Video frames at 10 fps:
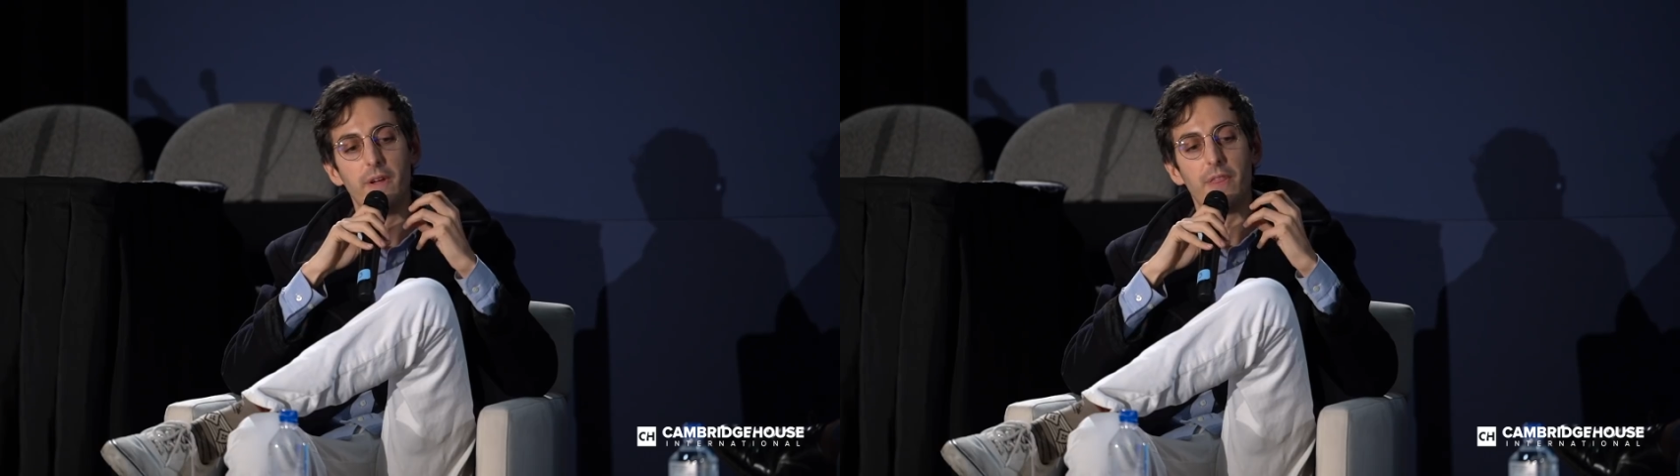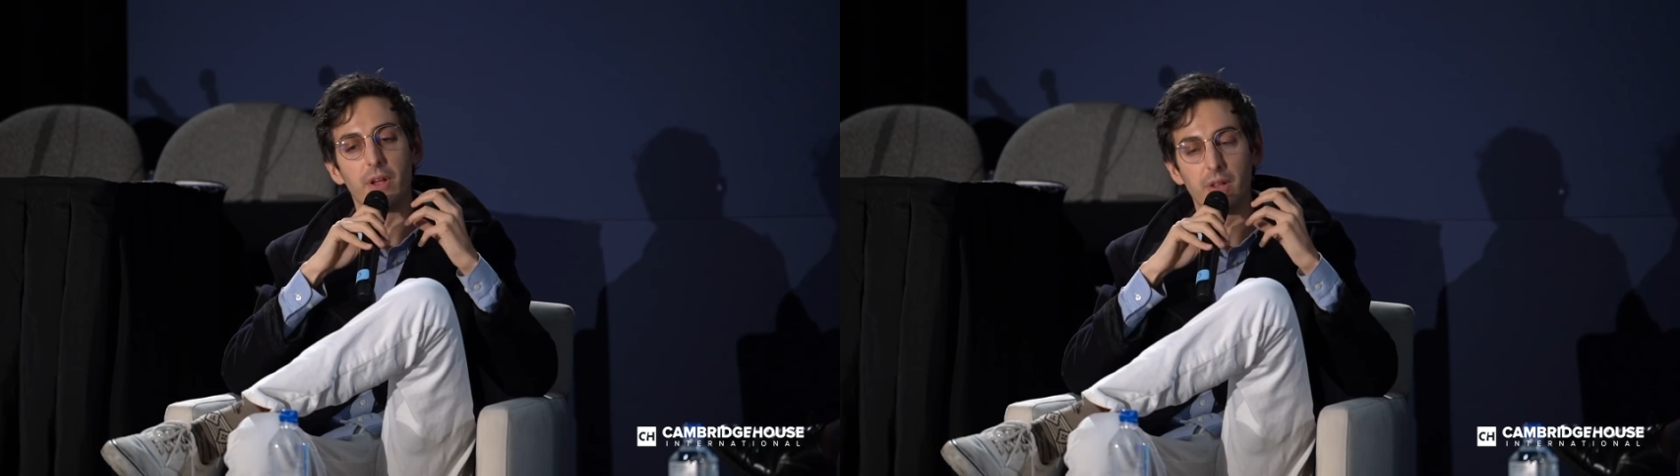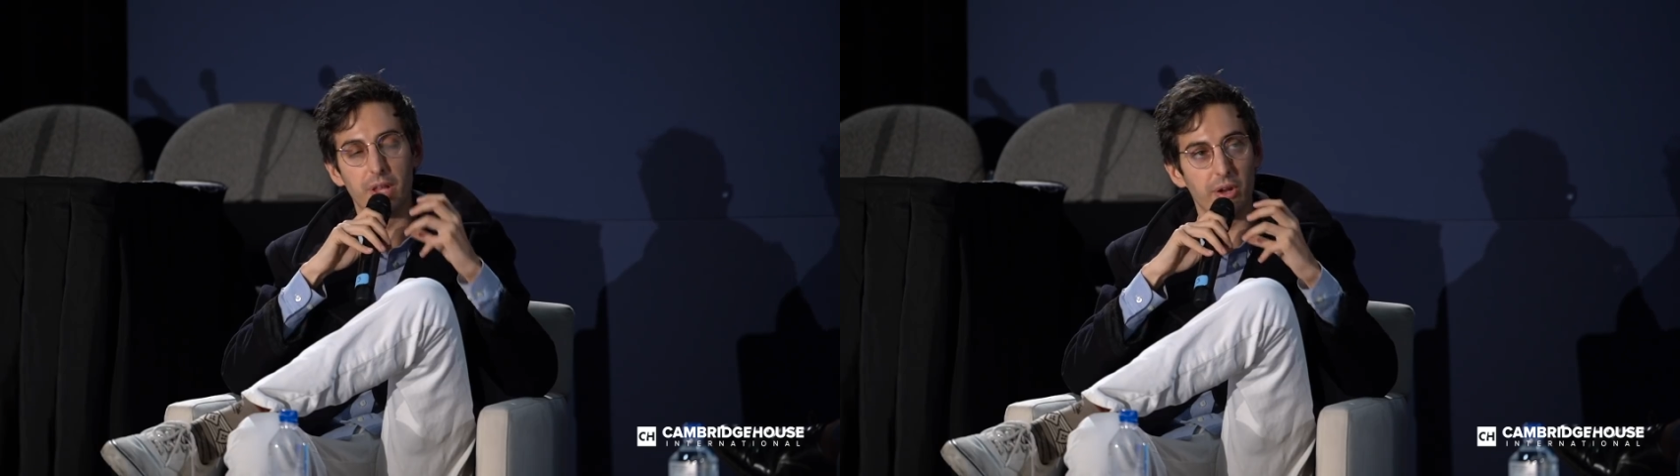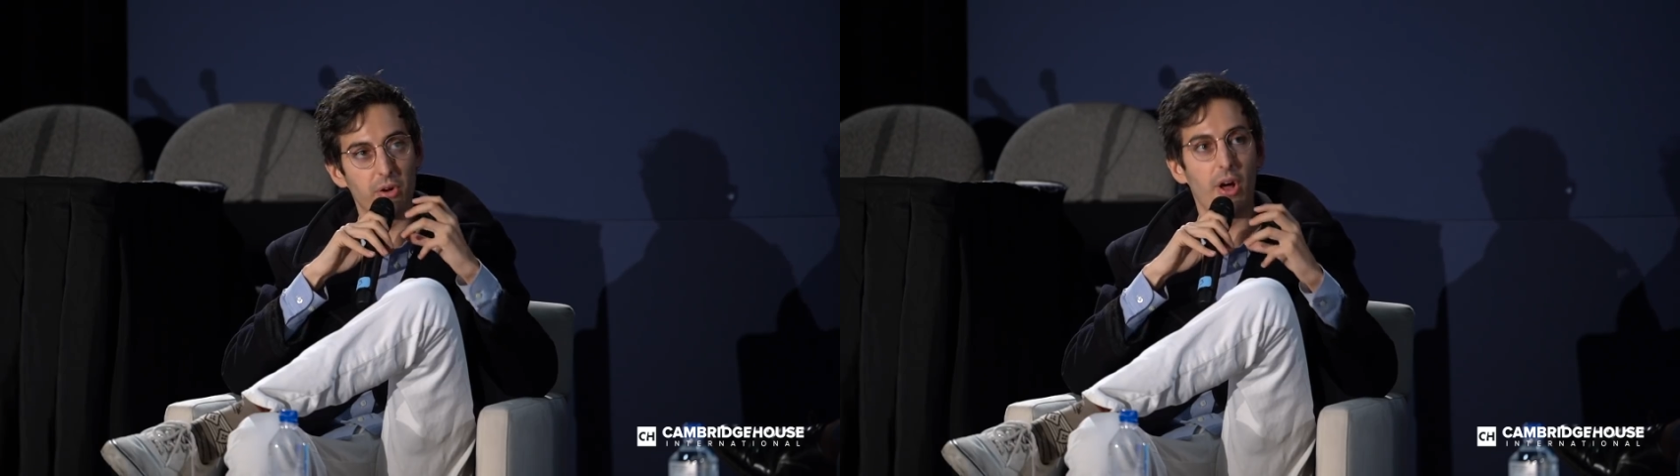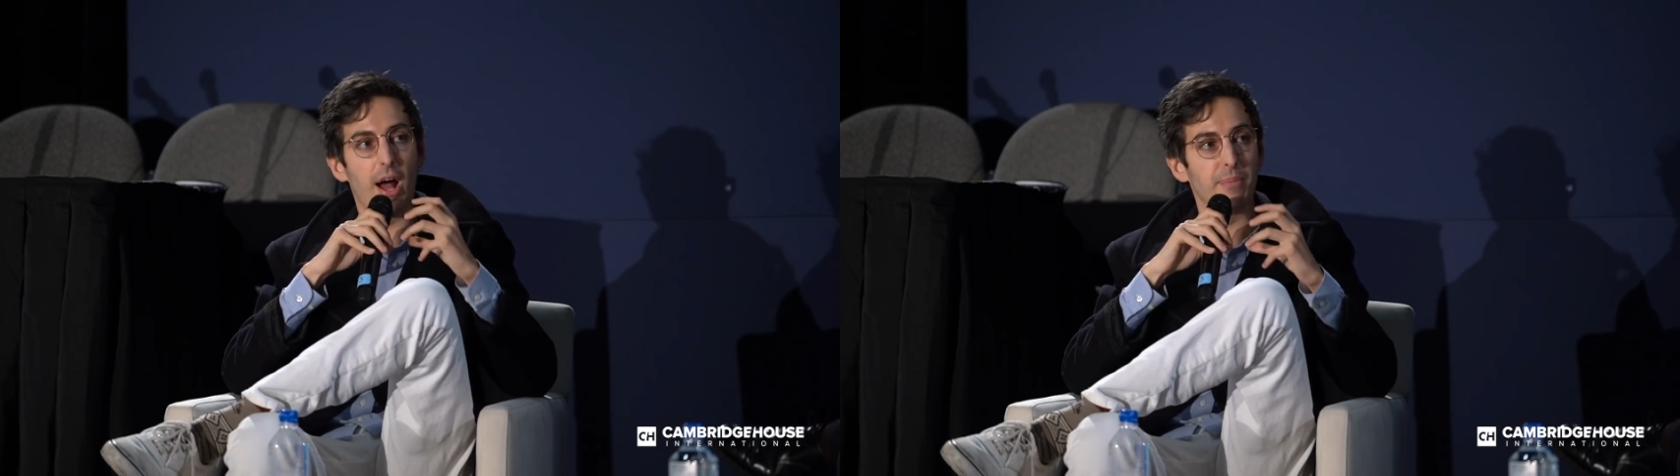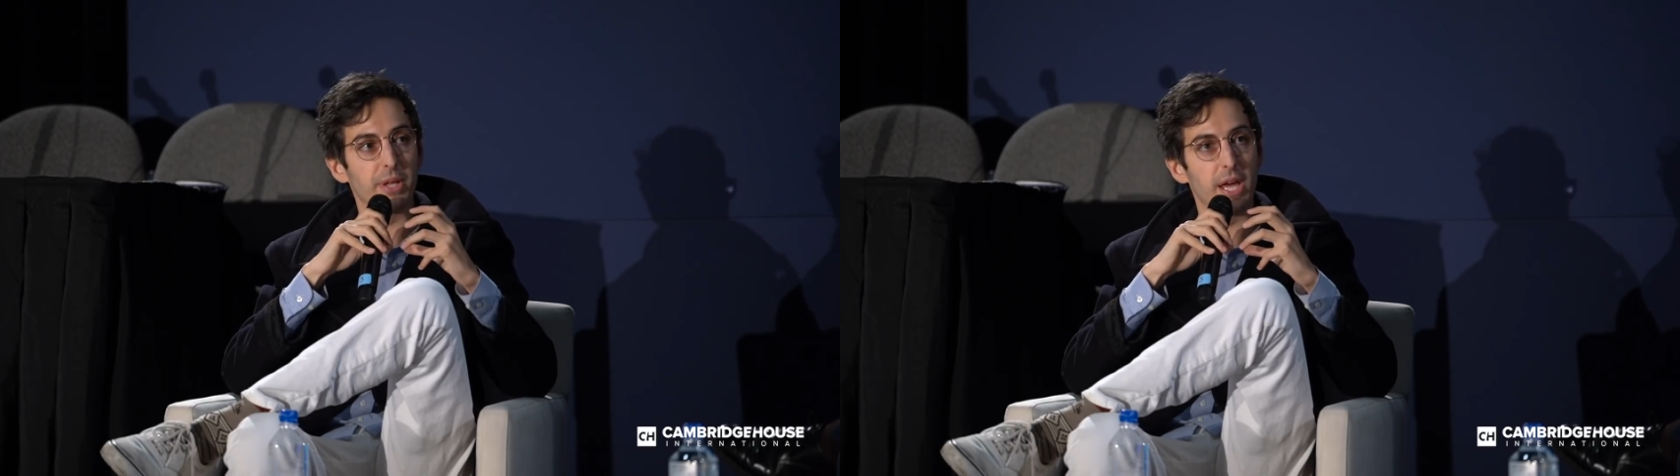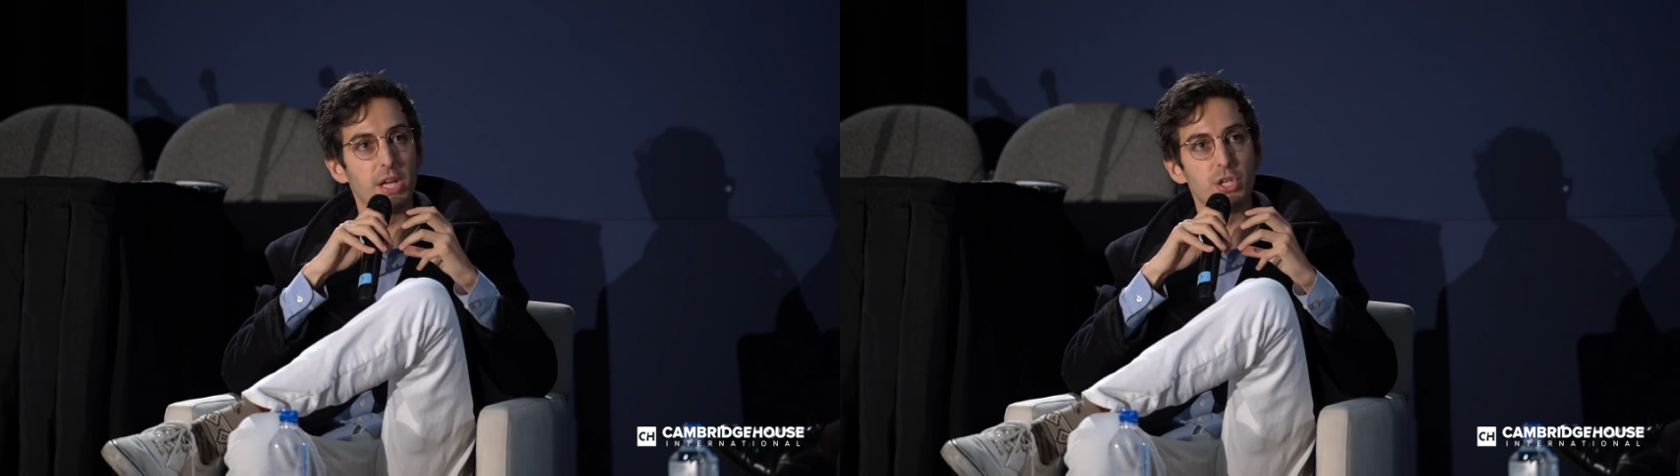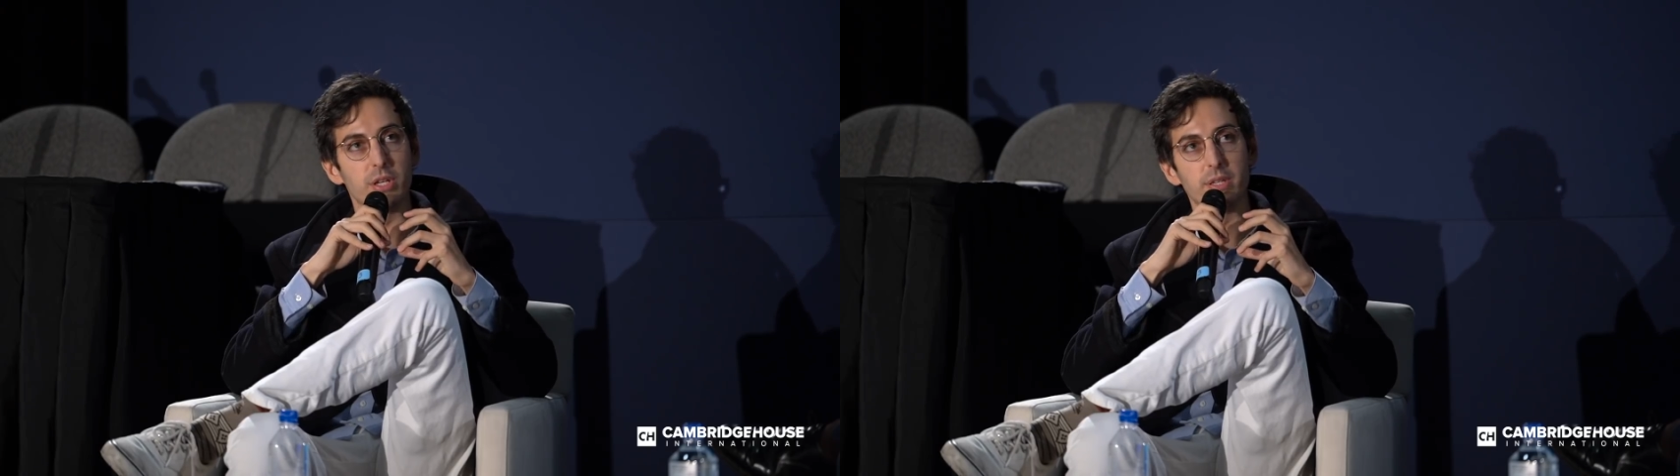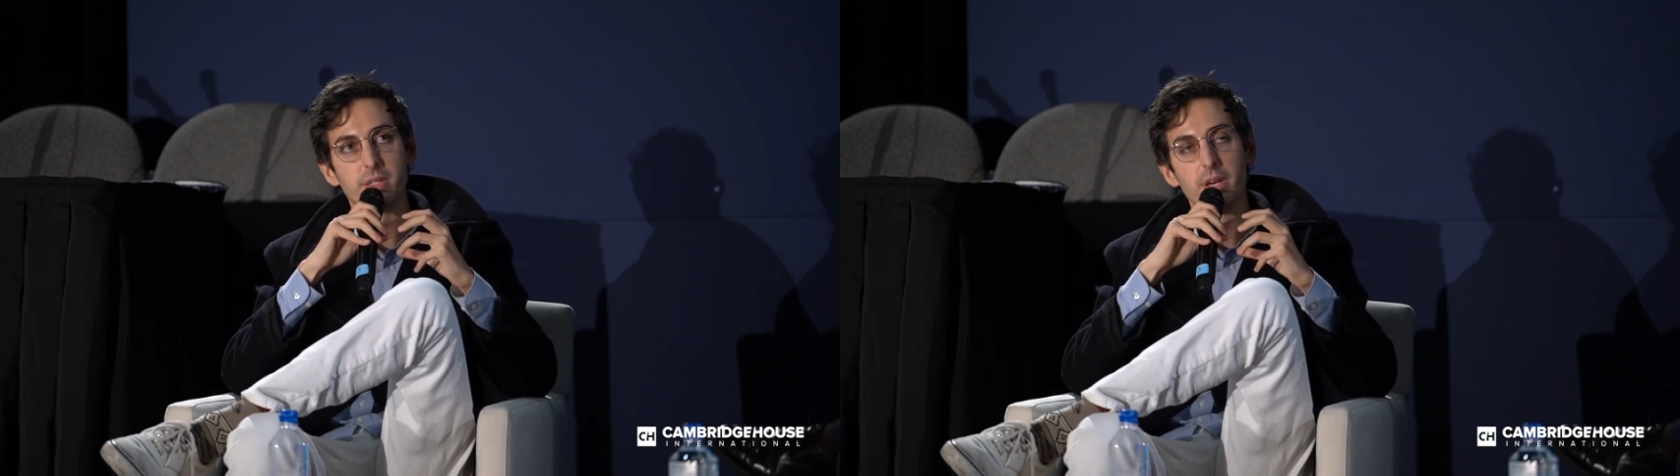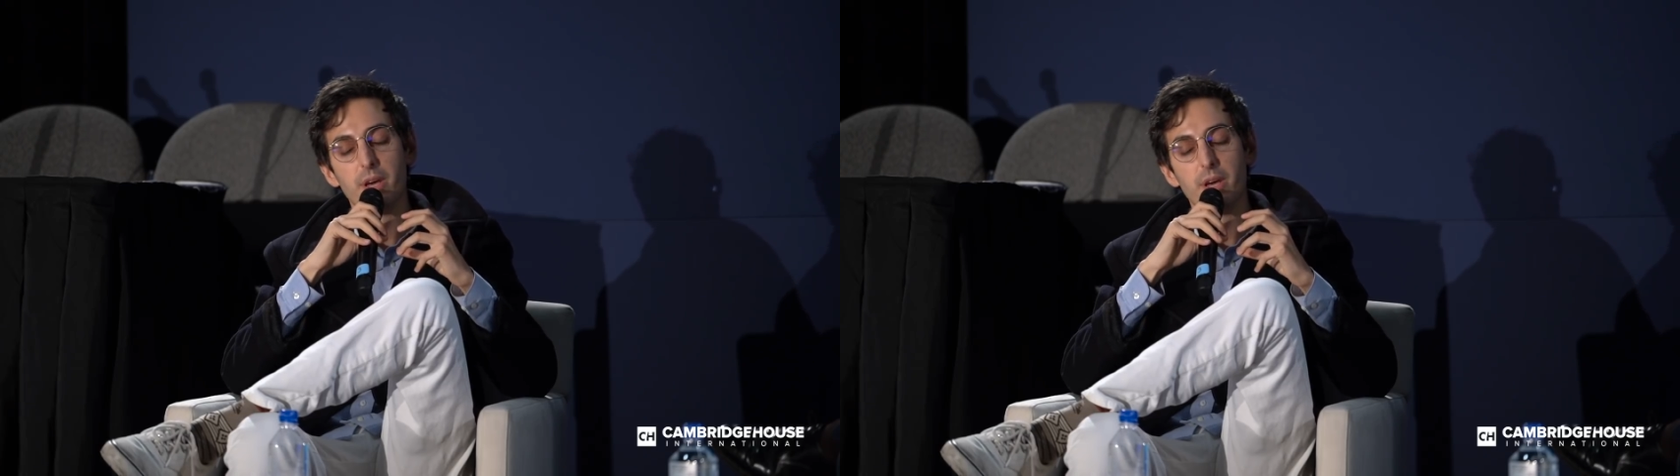the clinical applications,